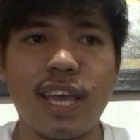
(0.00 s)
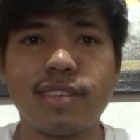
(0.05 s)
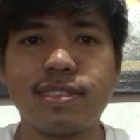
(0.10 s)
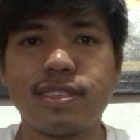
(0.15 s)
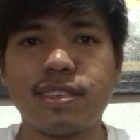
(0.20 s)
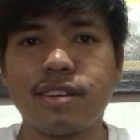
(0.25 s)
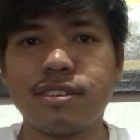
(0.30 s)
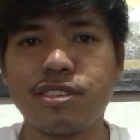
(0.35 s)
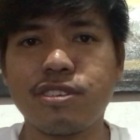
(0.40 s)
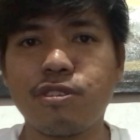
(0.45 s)

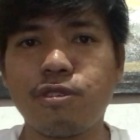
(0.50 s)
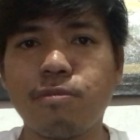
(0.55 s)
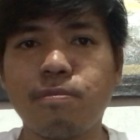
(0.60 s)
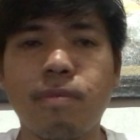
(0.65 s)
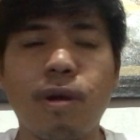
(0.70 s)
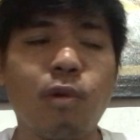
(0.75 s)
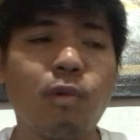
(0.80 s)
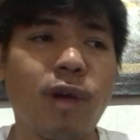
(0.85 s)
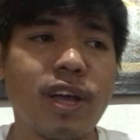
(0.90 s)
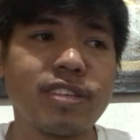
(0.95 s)

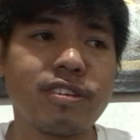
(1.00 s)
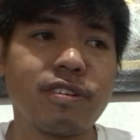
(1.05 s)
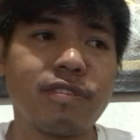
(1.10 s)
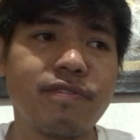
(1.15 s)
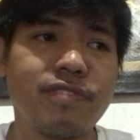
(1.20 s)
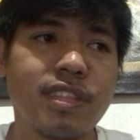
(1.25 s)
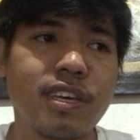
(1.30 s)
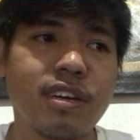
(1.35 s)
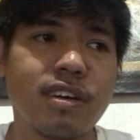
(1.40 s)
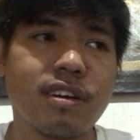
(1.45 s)
Sarigumba, one of
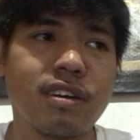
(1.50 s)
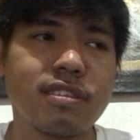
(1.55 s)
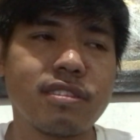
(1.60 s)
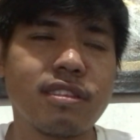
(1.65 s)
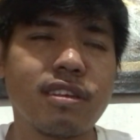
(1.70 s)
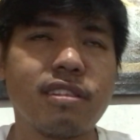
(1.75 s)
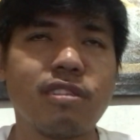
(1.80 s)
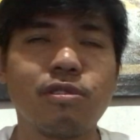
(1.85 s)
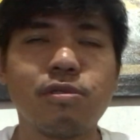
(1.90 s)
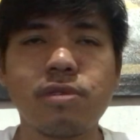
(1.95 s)

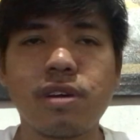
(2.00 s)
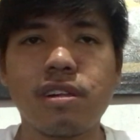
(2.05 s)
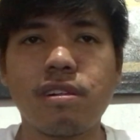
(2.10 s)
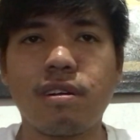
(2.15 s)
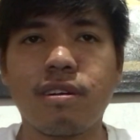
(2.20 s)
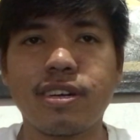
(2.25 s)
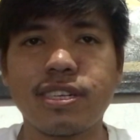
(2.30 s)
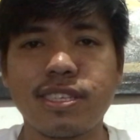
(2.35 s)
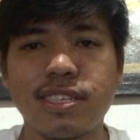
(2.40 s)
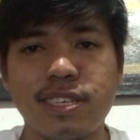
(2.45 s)
the local
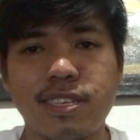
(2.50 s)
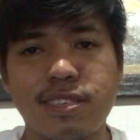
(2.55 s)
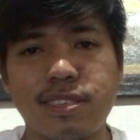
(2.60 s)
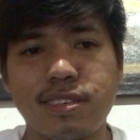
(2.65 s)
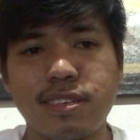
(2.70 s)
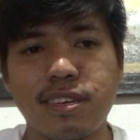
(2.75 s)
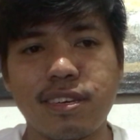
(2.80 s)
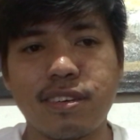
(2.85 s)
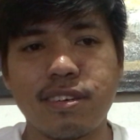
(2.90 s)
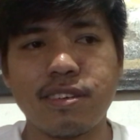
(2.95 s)

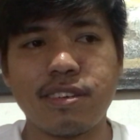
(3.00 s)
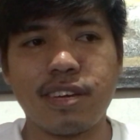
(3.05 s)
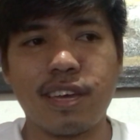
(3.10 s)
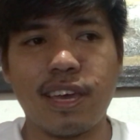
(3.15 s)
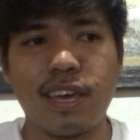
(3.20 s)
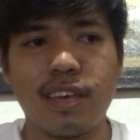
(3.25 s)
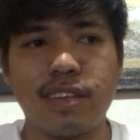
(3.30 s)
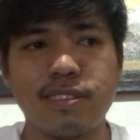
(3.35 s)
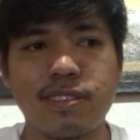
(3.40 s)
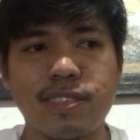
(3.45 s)
artists here
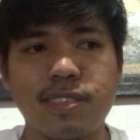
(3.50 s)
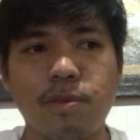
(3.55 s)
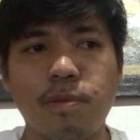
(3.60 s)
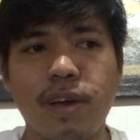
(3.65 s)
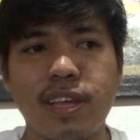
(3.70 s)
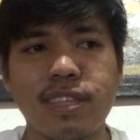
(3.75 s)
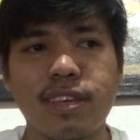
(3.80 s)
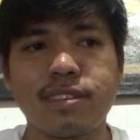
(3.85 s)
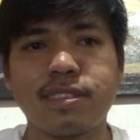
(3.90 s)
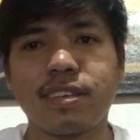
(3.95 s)
in
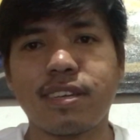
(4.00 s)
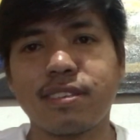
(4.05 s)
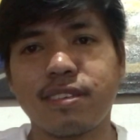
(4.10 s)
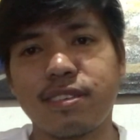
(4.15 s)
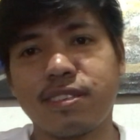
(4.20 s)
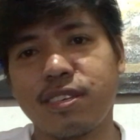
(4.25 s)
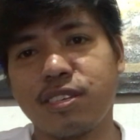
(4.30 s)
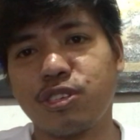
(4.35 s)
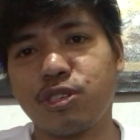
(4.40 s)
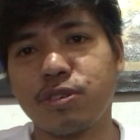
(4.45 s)
Sawata, San
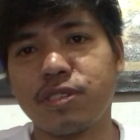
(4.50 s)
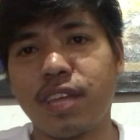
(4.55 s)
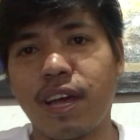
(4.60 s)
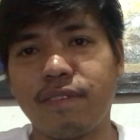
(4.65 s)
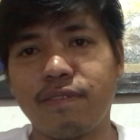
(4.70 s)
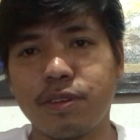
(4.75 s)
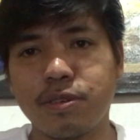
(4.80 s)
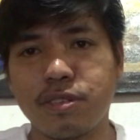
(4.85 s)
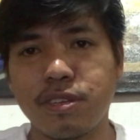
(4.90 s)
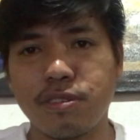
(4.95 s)
Isidro,
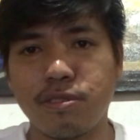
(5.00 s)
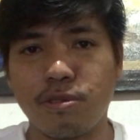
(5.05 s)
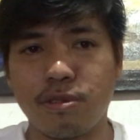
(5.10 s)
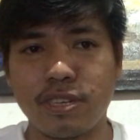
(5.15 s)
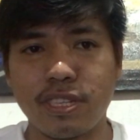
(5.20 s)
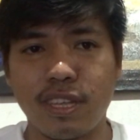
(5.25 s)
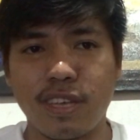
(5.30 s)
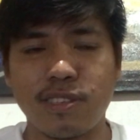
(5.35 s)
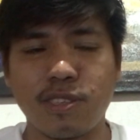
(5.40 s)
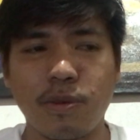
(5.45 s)
Davao del
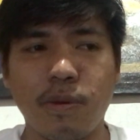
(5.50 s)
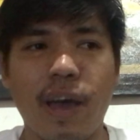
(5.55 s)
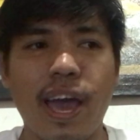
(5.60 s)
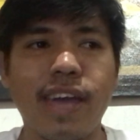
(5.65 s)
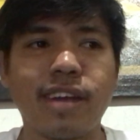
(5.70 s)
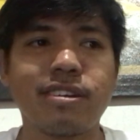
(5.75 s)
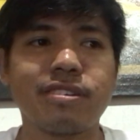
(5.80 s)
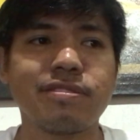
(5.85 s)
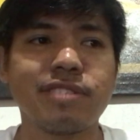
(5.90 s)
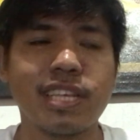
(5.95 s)
Norte. So
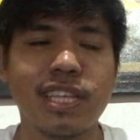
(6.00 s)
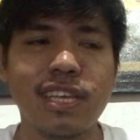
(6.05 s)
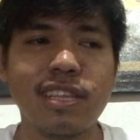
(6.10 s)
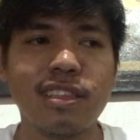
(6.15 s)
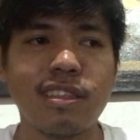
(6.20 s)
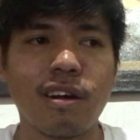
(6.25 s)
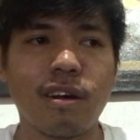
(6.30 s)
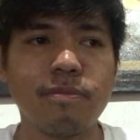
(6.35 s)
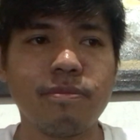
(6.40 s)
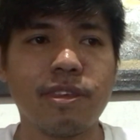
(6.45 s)
I really
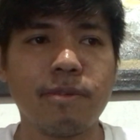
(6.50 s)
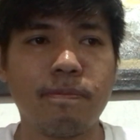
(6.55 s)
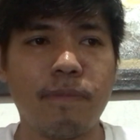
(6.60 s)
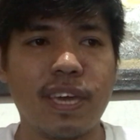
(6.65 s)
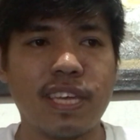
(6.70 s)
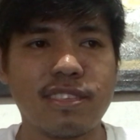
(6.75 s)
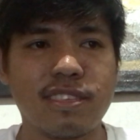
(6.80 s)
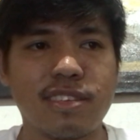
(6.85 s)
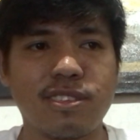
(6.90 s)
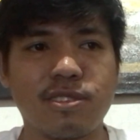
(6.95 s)
love the
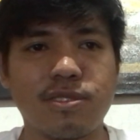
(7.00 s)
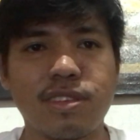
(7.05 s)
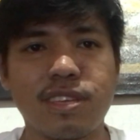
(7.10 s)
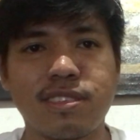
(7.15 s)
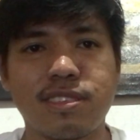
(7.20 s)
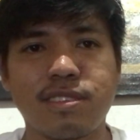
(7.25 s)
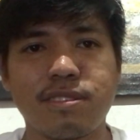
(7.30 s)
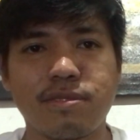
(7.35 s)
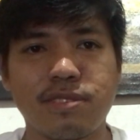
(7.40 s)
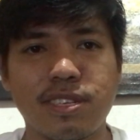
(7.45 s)
painting, so
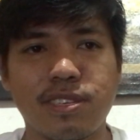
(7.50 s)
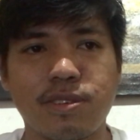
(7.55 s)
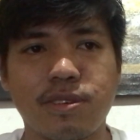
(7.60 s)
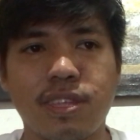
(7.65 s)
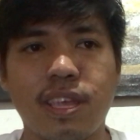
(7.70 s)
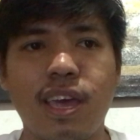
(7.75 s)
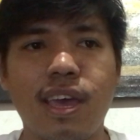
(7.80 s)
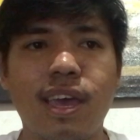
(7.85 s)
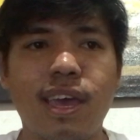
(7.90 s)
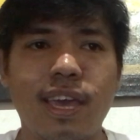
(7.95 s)
that's the
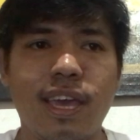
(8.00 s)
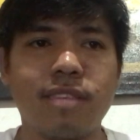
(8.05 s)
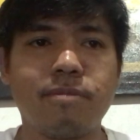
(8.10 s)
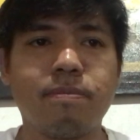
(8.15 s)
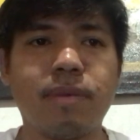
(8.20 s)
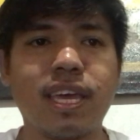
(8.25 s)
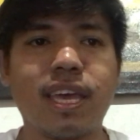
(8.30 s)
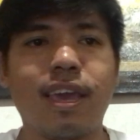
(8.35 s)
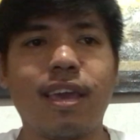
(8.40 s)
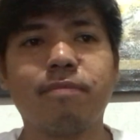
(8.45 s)
reason it
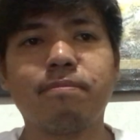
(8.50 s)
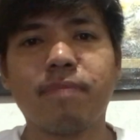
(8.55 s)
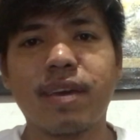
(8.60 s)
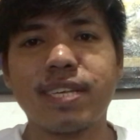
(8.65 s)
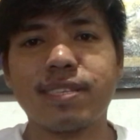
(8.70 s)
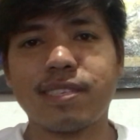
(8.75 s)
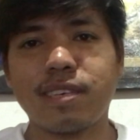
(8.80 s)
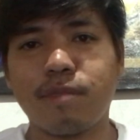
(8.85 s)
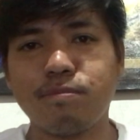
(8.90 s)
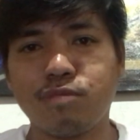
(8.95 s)
became my
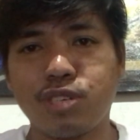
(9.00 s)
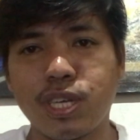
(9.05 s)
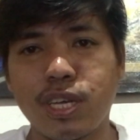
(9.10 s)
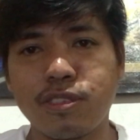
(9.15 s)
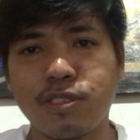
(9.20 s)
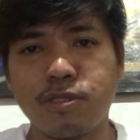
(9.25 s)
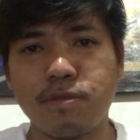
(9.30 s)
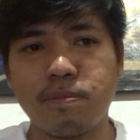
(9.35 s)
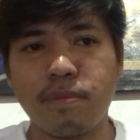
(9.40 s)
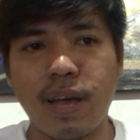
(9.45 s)

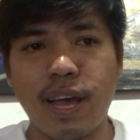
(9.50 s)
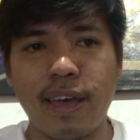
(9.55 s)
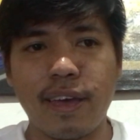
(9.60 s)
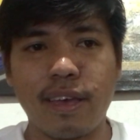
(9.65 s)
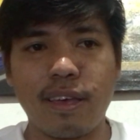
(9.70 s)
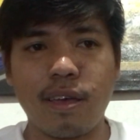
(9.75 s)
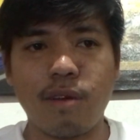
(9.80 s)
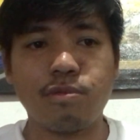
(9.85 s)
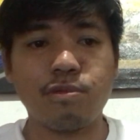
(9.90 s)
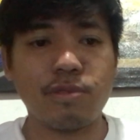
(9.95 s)
subject to
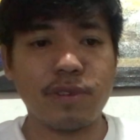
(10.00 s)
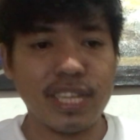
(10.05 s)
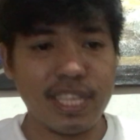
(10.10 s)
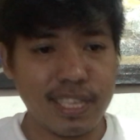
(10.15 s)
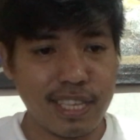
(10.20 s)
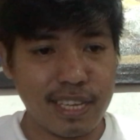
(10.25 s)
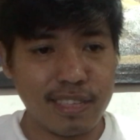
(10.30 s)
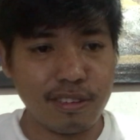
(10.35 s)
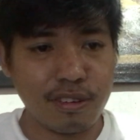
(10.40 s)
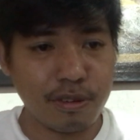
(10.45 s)
my
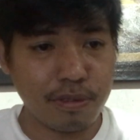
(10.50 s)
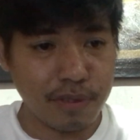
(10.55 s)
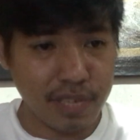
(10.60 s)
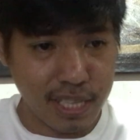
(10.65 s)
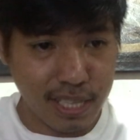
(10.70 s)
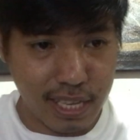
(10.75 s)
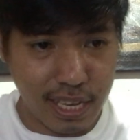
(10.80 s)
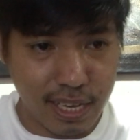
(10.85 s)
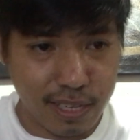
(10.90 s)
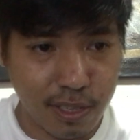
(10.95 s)
written
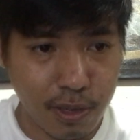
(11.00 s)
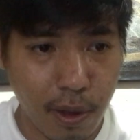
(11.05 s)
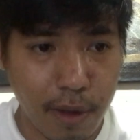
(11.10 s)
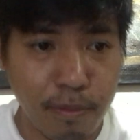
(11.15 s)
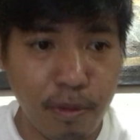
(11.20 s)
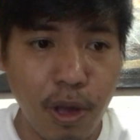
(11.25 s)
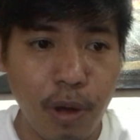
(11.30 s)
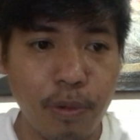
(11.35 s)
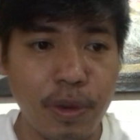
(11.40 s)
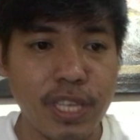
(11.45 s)
critique. So
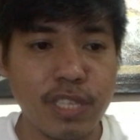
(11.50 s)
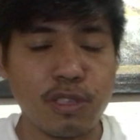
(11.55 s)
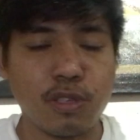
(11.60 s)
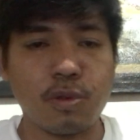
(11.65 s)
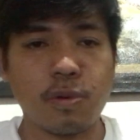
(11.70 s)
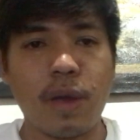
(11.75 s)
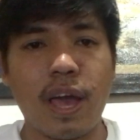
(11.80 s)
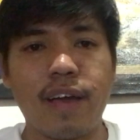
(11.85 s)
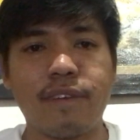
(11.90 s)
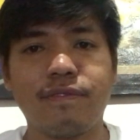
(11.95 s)
I'm going
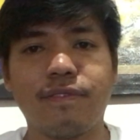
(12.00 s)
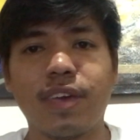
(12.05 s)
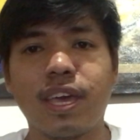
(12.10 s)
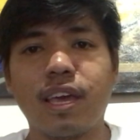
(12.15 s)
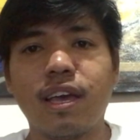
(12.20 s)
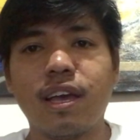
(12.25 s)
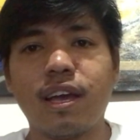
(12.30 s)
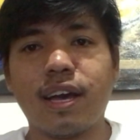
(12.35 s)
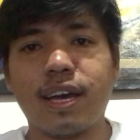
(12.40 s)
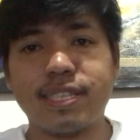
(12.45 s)
to have
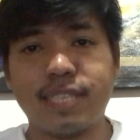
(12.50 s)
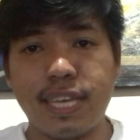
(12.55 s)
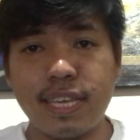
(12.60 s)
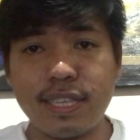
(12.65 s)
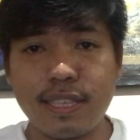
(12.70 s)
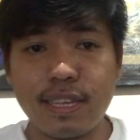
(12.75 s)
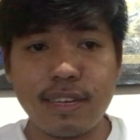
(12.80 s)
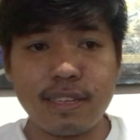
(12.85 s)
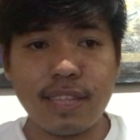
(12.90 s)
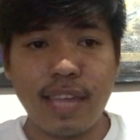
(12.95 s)
a
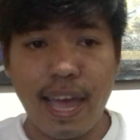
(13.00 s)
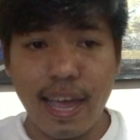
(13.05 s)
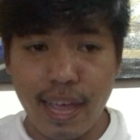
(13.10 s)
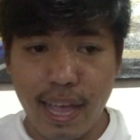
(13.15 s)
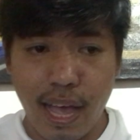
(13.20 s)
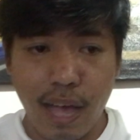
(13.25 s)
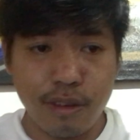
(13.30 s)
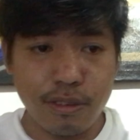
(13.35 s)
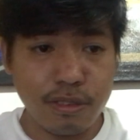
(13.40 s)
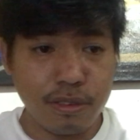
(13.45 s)
detailed
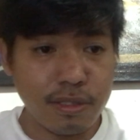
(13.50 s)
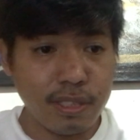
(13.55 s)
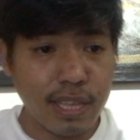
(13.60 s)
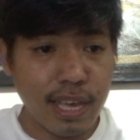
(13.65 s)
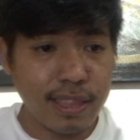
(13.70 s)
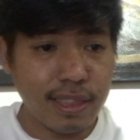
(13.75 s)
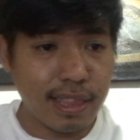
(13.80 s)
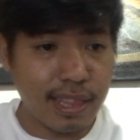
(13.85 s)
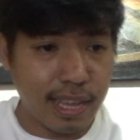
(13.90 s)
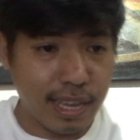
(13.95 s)
account on
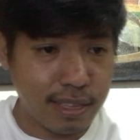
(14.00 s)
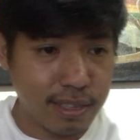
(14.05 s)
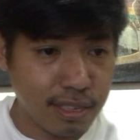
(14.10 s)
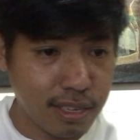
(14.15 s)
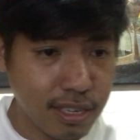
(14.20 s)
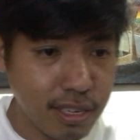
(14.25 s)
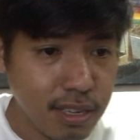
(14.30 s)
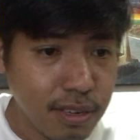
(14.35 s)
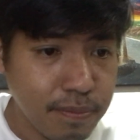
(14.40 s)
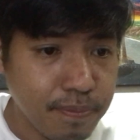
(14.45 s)
that
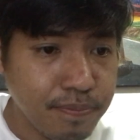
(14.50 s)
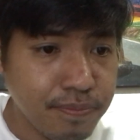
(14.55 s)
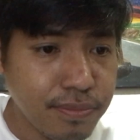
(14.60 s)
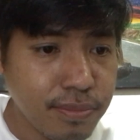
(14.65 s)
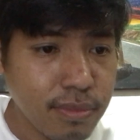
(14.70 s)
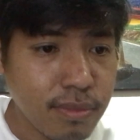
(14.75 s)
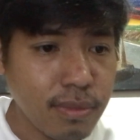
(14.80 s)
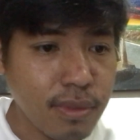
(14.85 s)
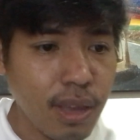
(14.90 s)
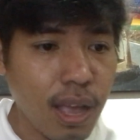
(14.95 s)
later.
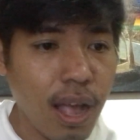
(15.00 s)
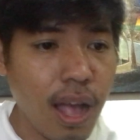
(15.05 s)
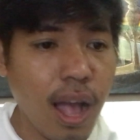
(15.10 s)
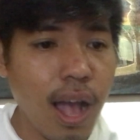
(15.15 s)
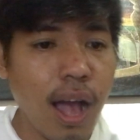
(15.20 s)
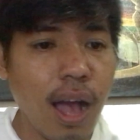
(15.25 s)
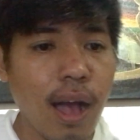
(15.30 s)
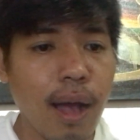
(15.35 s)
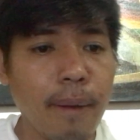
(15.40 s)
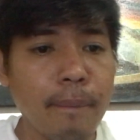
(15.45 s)

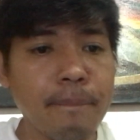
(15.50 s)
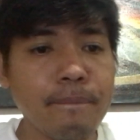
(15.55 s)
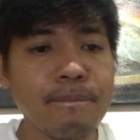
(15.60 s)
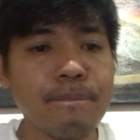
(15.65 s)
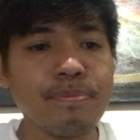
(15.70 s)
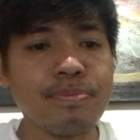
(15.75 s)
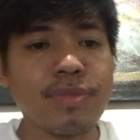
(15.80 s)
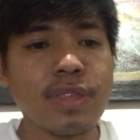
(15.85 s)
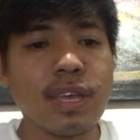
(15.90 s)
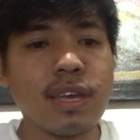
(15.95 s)
Um,
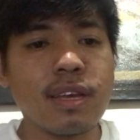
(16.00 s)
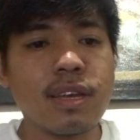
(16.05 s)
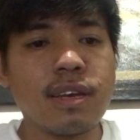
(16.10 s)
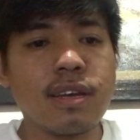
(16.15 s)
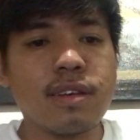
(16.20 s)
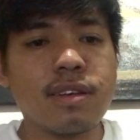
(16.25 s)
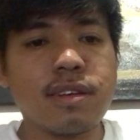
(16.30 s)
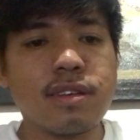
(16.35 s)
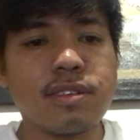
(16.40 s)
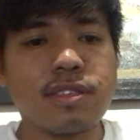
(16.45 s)

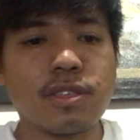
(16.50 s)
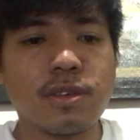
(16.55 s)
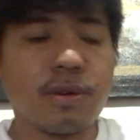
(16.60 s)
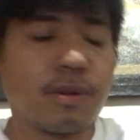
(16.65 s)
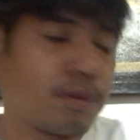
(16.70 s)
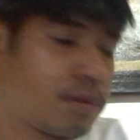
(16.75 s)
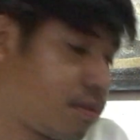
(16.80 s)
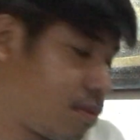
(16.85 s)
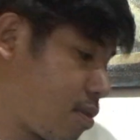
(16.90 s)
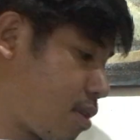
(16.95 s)

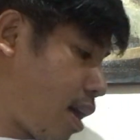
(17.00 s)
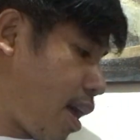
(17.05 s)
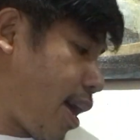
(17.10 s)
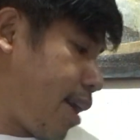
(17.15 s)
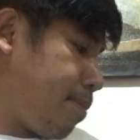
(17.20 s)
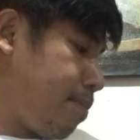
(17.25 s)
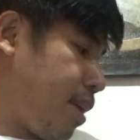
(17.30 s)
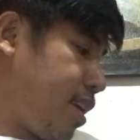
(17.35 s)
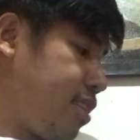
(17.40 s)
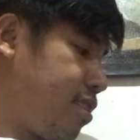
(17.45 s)
so
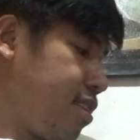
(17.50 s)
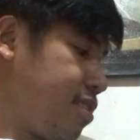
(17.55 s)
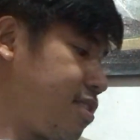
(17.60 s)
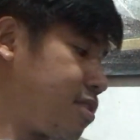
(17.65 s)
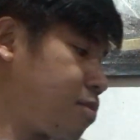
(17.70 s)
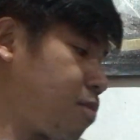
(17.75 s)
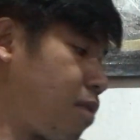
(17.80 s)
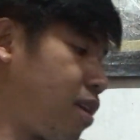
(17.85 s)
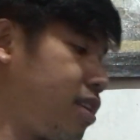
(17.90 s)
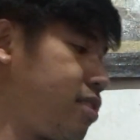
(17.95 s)
I made
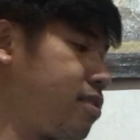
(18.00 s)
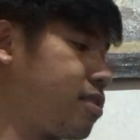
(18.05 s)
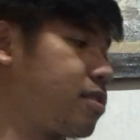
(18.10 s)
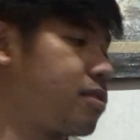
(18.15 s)
this one.